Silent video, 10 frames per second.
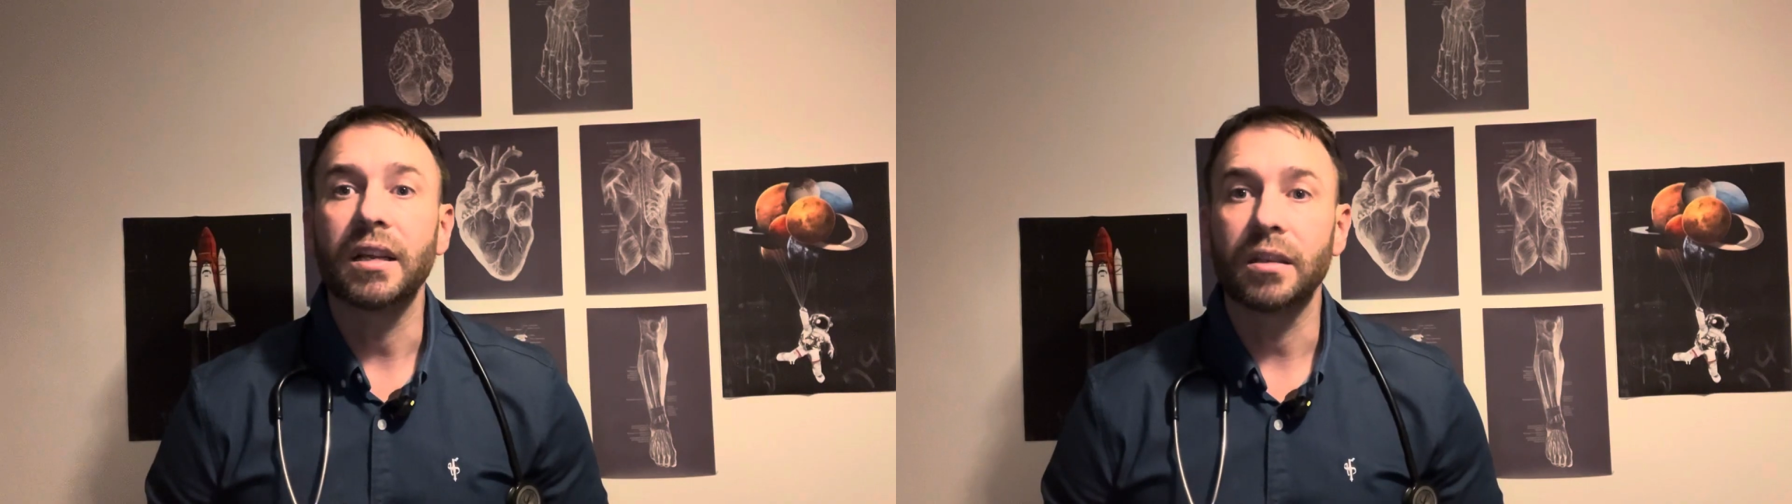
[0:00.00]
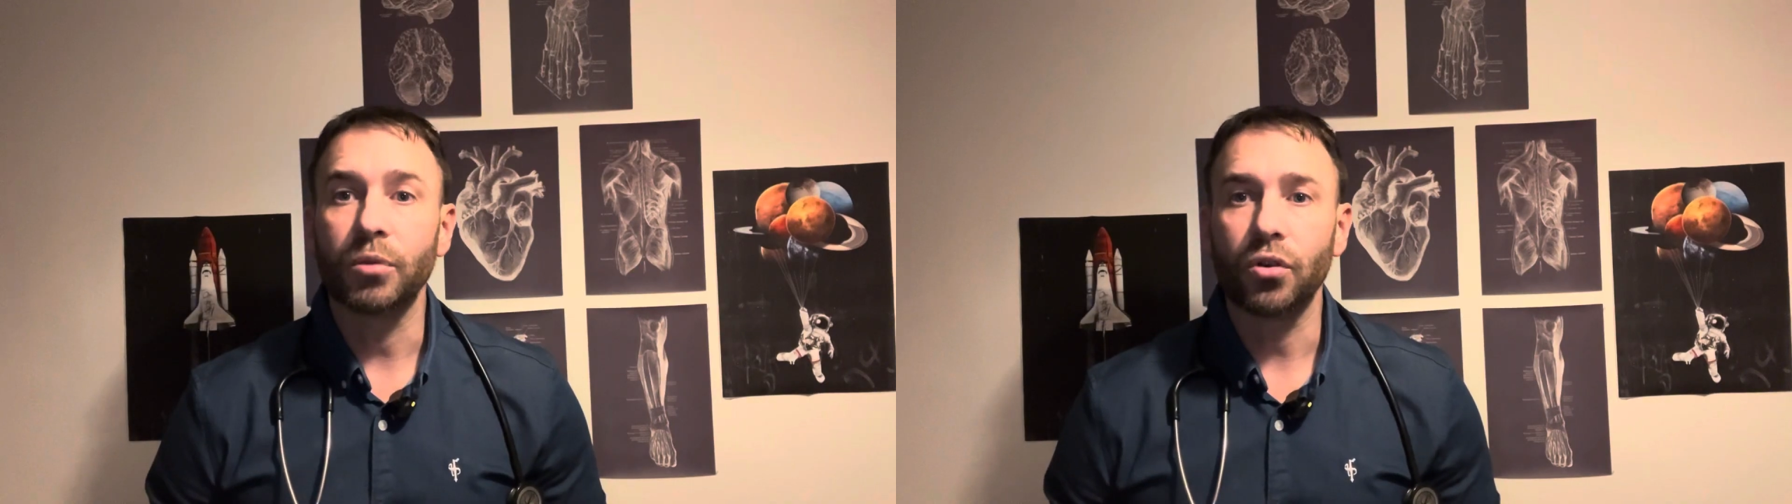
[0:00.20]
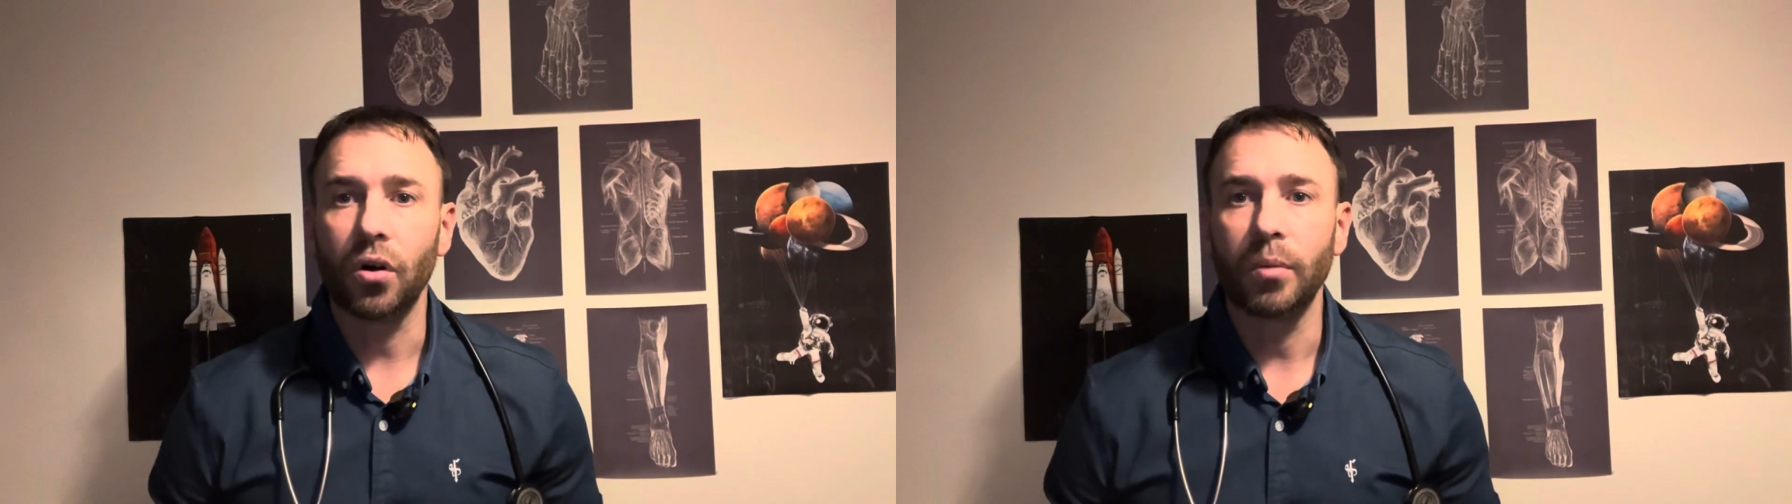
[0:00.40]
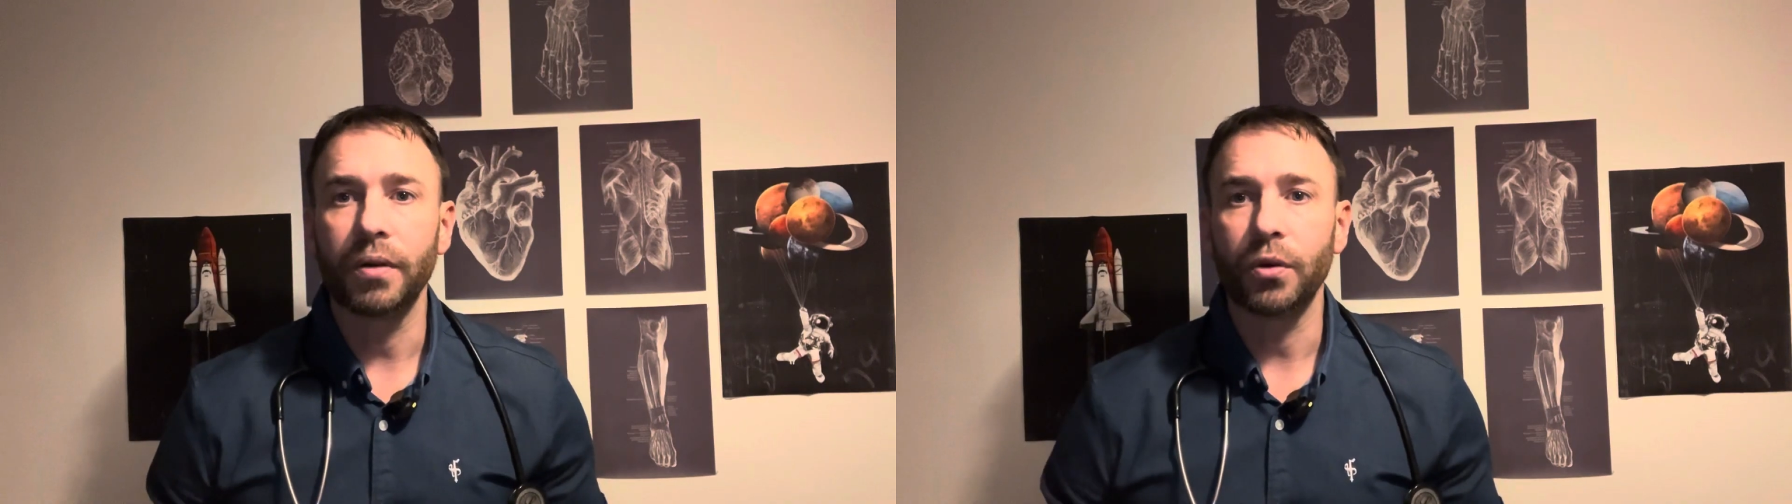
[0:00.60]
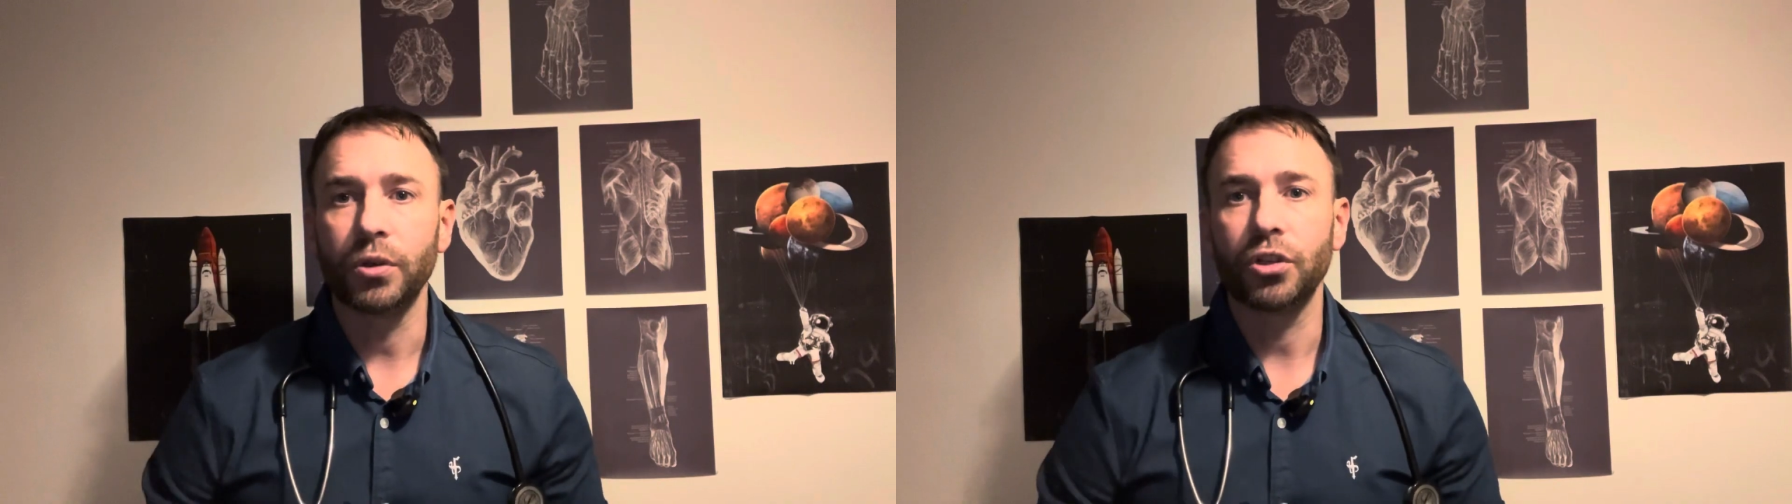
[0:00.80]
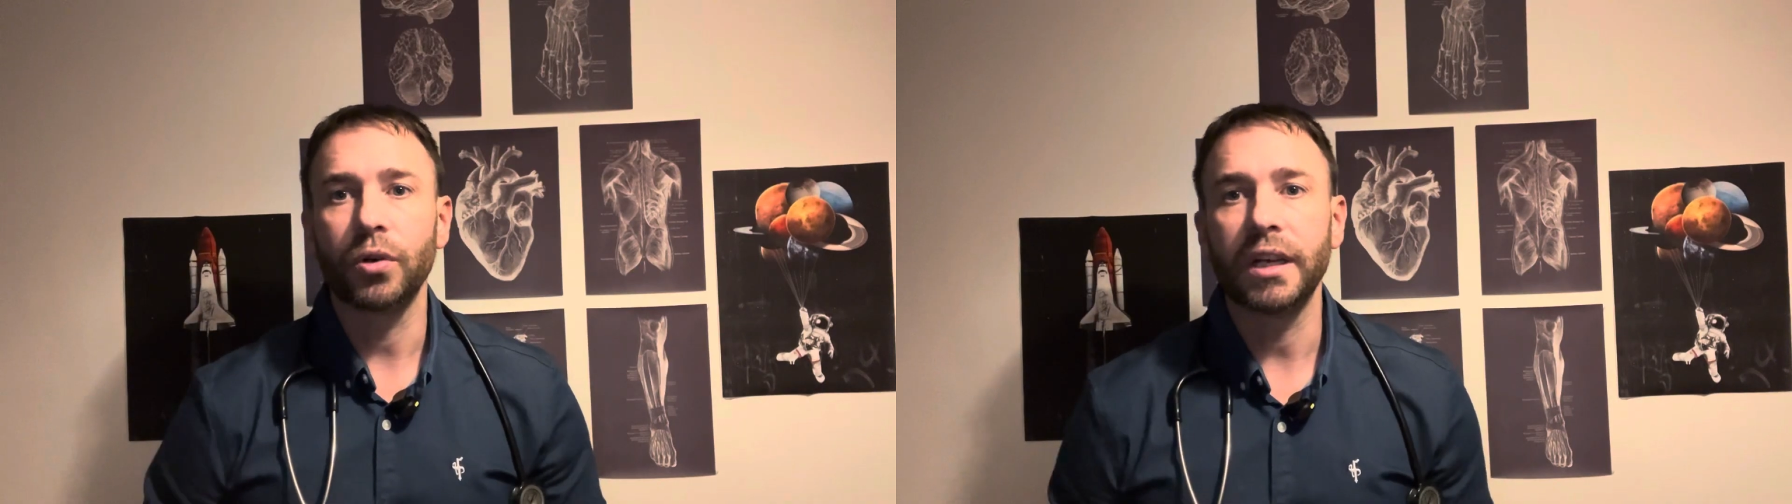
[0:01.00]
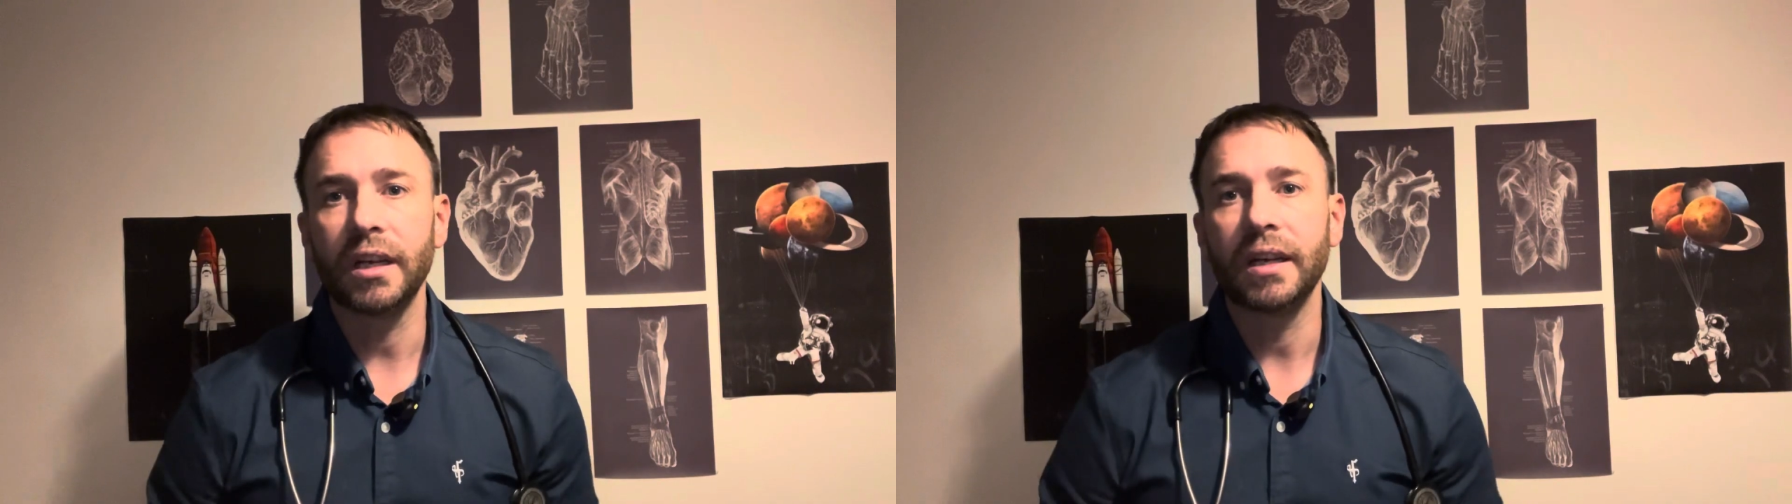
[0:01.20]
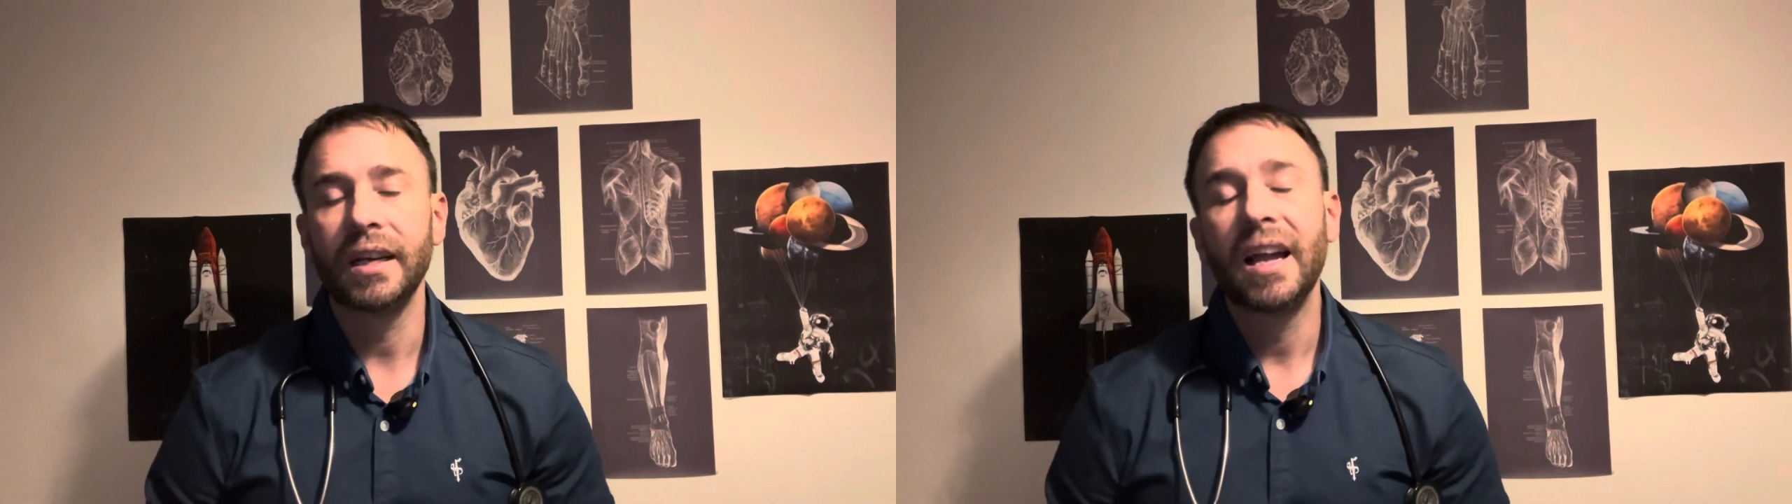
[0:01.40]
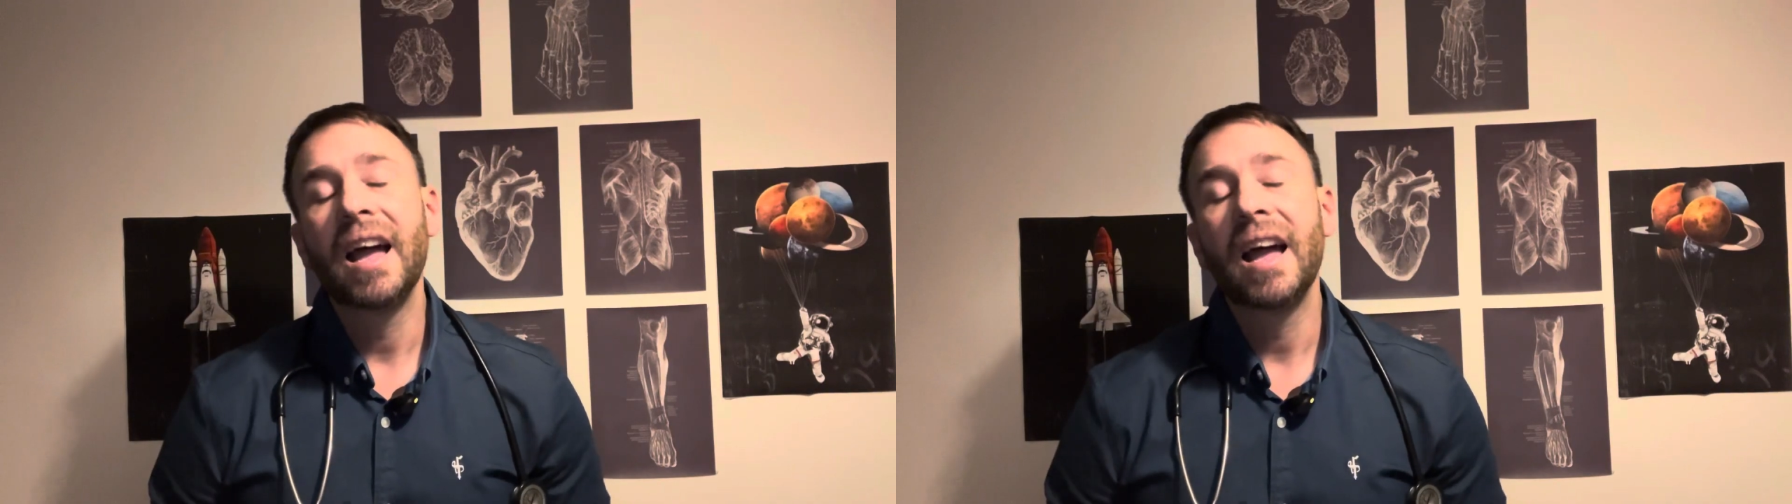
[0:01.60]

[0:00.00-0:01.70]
subscribe if you enjoyed it.